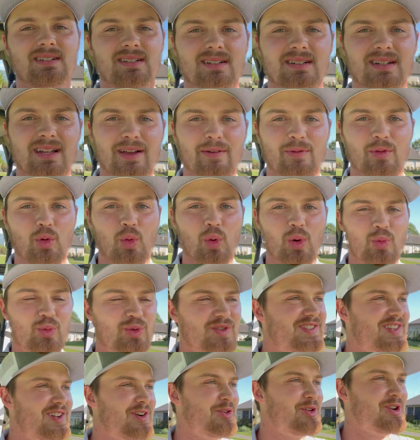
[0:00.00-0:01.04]
Hey everyone,
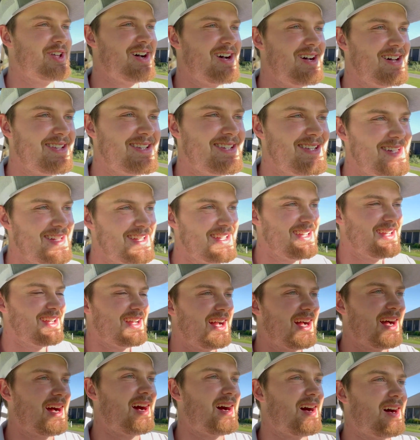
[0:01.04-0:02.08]
what's going on?
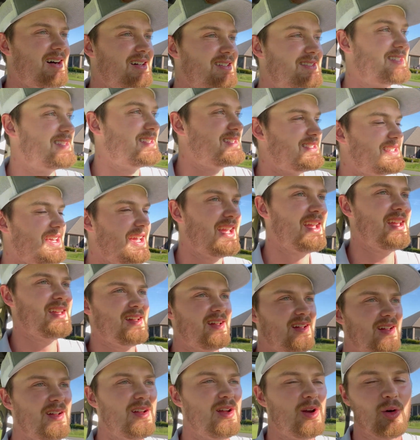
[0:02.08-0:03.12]

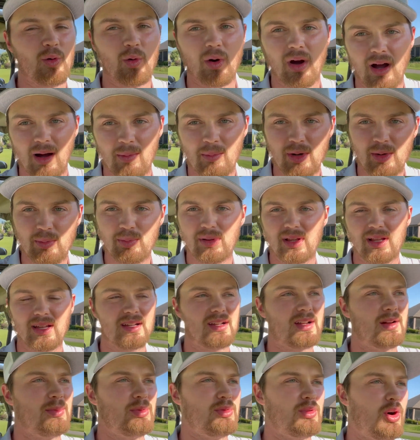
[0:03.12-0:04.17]
Today I'm gonna play a
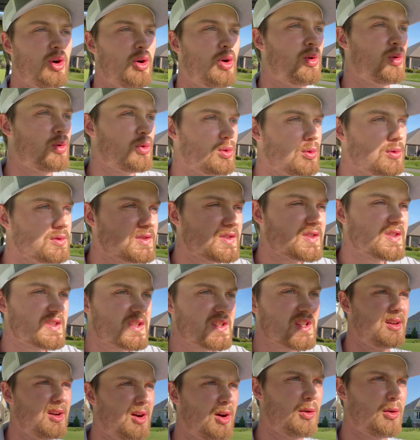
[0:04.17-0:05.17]
couple holes,